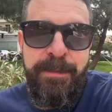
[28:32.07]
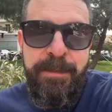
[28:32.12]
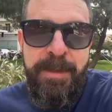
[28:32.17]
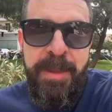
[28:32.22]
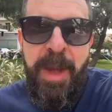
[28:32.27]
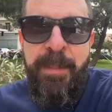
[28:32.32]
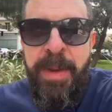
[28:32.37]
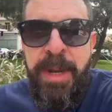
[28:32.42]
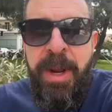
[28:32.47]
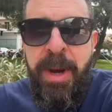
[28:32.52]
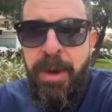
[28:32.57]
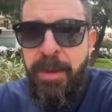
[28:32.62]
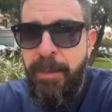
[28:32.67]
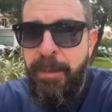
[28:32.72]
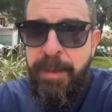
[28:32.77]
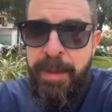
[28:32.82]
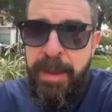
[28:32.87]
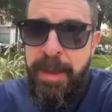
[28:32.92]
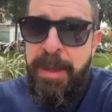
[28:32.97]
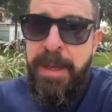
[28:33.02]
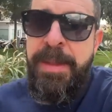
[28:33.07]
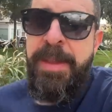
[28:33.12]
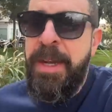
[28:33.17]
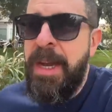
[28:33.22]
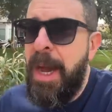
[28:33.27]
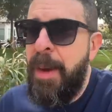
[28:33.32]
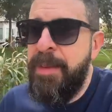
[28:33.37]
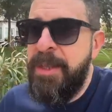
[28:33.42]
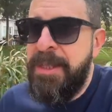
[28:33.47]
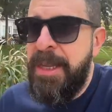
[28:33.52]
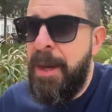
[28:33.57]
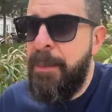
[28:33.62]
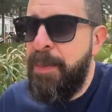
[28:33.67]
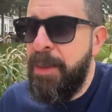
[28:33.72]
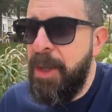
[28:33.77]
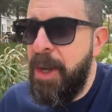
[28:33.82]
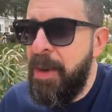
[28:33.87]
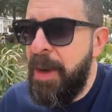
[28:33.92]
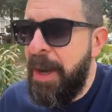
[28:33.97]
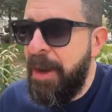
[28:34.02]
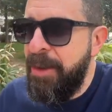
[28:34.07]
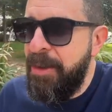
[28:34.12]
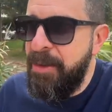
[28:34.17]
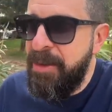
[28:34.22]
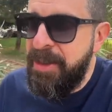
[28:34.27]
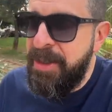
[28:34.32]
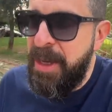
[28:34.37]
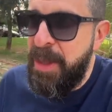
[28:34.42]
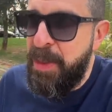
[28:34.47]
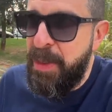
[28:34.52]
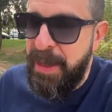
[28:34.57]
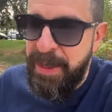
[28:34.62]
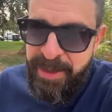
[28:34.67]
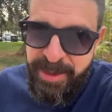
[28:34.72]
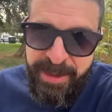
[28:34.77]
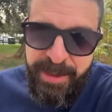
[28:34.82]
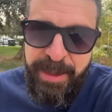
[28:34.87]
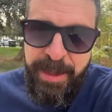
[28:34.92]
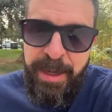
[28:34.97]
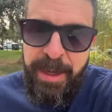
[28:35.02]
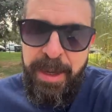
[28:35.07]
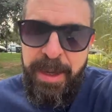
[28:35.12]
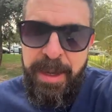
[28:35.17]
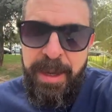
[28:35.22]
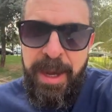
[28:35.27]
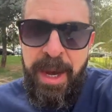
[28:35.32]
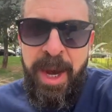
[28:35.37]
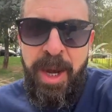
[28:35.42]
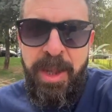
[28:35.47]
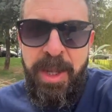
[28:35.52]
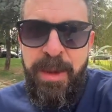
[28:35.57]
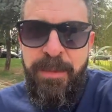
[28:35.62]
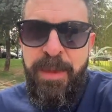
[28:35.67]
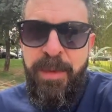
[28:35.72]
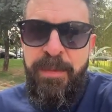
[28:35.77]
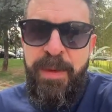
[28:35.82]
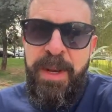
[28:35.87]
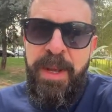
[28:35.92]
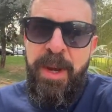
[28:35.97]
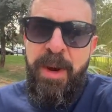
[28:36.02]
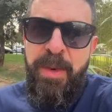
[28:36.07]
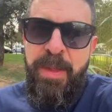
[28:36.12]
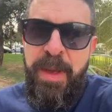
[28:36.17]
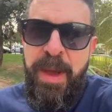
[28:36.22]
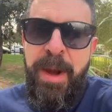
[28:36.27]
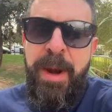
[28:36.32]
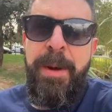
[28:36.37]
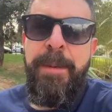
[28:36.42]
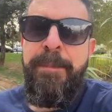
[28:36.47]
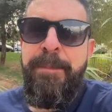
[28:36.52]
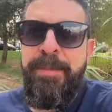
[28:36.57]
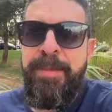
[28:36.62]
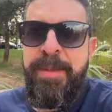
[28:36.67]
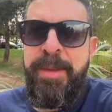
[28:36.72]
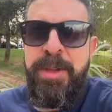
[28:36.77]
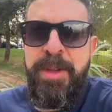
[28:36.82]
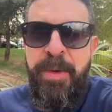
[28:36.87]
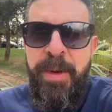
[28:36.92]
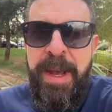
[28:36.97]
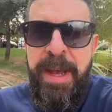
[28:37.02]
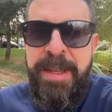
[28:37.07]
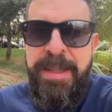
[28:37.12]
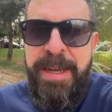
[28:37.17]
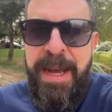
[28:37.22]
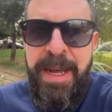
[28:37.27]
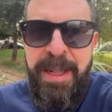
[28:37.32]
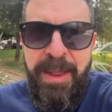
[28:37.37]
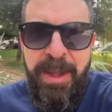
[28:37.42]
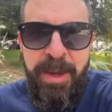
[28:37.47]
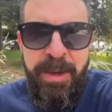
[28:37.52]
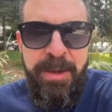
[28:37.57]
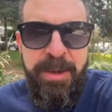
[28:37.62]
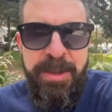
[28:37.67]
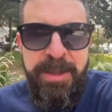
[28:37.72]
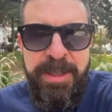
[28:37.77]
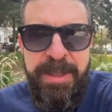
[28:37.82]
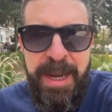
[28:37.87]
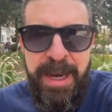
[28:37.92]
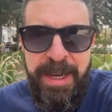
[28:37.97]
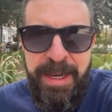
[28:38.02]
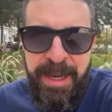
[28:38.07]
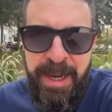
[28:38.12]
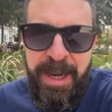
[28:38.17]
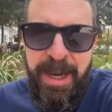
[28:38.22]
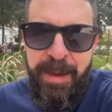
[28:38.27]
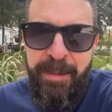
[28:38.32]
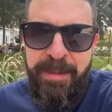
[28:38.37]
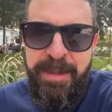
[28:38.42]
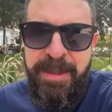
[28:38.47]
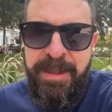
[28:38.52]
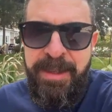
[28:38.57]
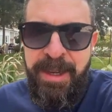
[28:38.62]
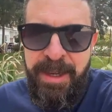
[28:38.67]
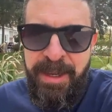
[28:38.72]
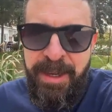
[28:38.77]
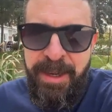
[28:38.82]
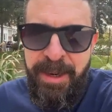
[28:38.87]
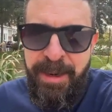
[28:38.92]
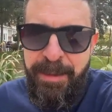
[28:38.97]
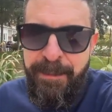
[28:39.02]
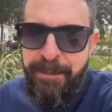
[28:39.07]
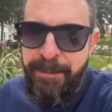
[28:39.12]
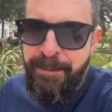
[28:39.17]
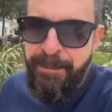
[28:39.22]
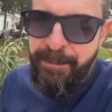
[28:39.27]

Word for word: Let me know in the comments down below how you see things. I'll leave the video there theduran.locals.com. Take care.